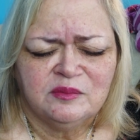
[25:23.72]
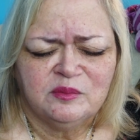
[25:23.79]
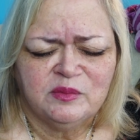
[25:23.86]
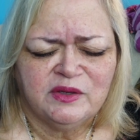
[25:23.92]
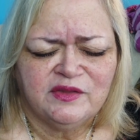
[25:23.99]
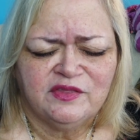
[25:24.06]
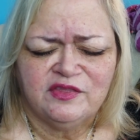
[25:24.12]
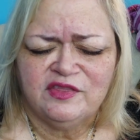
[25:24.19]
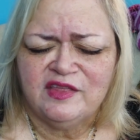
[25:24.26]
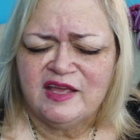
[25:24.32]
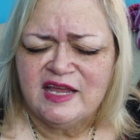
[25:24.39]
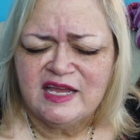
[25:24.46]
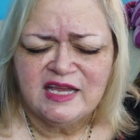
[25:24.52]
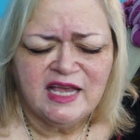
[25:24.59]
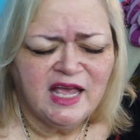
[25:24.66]
but
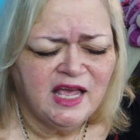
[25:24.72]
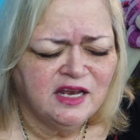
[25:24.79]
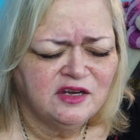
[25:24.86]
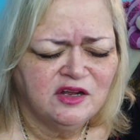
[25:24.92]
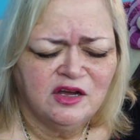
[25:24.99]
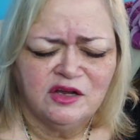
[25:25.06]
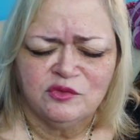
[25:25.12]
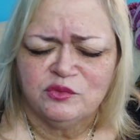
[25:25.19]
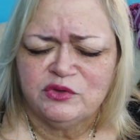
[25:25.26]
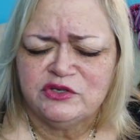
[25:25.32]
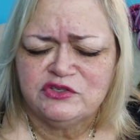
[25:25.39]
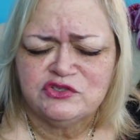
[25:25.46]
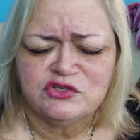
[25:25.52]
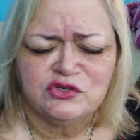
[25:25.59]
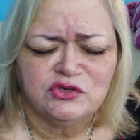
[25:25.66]
they cannot
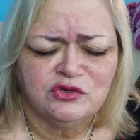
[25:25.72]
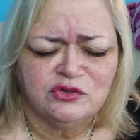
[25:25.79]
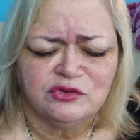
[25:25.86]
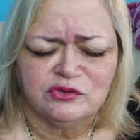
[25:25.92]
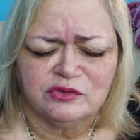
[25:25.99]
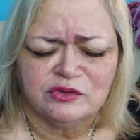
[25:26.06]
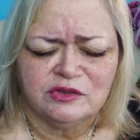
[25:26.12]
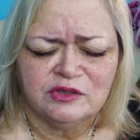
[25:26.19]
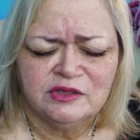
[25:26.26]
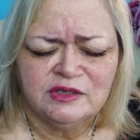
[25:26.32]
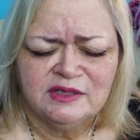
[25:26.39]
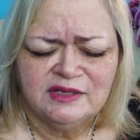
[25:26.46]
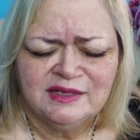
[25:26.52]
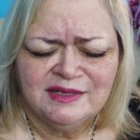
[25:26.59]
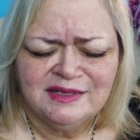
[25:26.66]
return
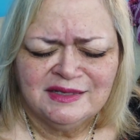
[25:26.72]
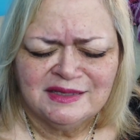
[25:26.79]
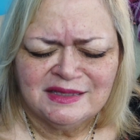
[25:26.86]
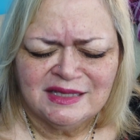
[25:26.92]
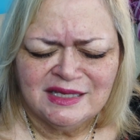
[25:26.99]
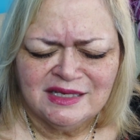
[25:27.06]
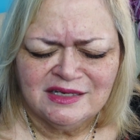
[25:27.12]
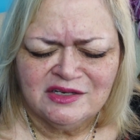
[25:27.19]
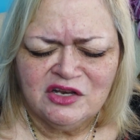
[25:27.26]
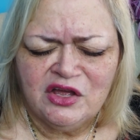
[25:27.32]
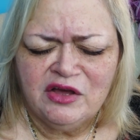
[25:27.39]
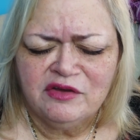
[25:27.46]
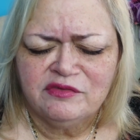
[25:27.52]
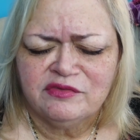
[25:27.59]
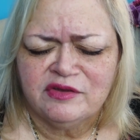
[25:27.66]
that
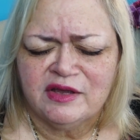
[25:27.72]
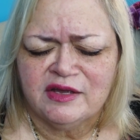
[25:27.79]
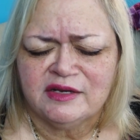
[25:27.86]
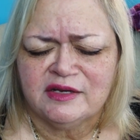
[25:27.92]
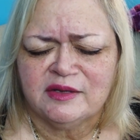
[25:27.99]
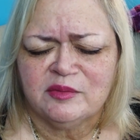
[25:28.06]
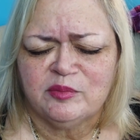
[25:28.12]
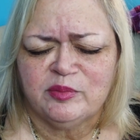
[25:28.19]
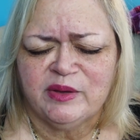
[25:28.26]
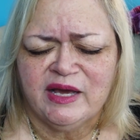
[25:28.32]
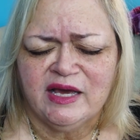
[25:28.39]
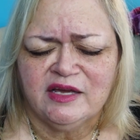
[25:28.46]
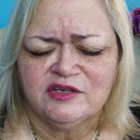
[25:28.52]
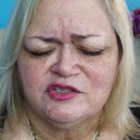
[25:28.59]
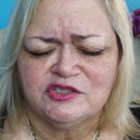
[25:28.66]
love and
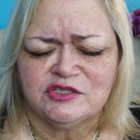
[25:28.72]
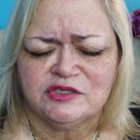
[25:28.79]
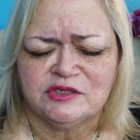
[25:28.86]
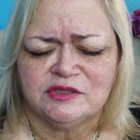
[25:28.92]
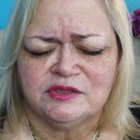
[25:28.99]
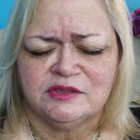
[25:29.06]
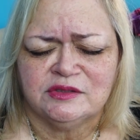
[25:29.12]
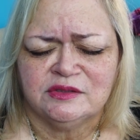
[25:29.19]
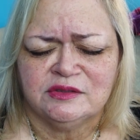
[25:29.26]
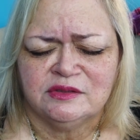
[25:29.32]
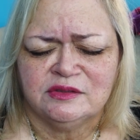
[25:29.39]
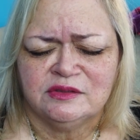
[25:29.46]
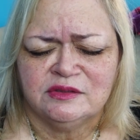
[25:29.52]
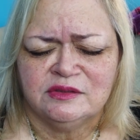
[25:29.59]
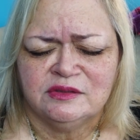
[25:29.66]
compassion
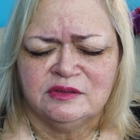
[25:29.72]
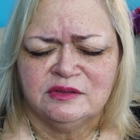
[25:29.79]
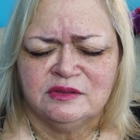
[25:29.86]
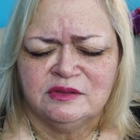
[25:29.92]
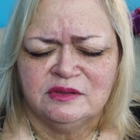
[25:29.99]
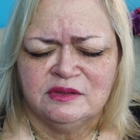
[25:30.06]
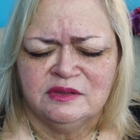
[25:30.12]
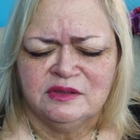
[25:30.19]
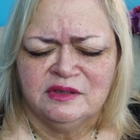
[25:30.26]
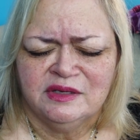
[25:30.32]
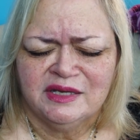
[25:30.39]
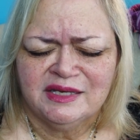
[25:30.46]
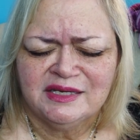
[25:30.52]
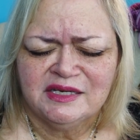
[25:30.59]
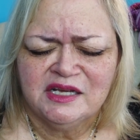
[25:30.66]

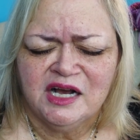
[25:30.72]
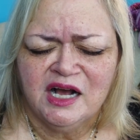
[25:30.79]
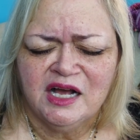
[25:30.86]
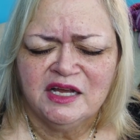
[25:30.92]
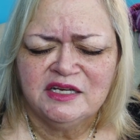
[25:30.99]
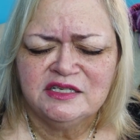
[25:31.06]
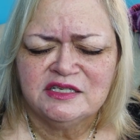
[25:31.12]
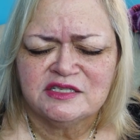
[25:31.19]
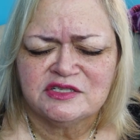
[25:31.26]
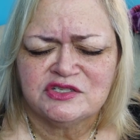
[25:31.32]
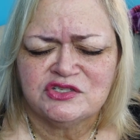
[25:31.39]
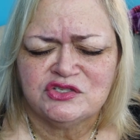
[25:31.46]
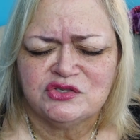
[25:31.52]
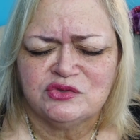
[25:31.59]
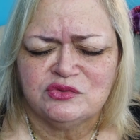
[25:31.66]
and
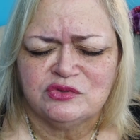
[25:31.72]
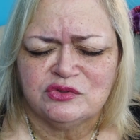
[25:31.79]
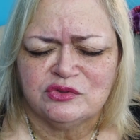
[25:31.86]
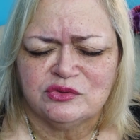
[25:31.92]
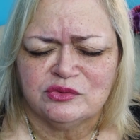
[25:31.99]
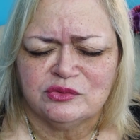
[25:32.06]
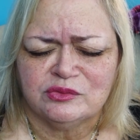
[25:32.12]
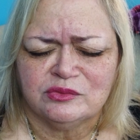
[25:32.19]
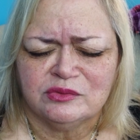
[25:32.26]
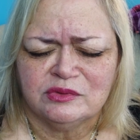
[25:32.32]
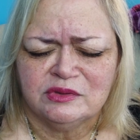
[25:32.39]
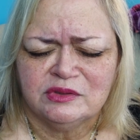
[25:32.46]
kindness to you.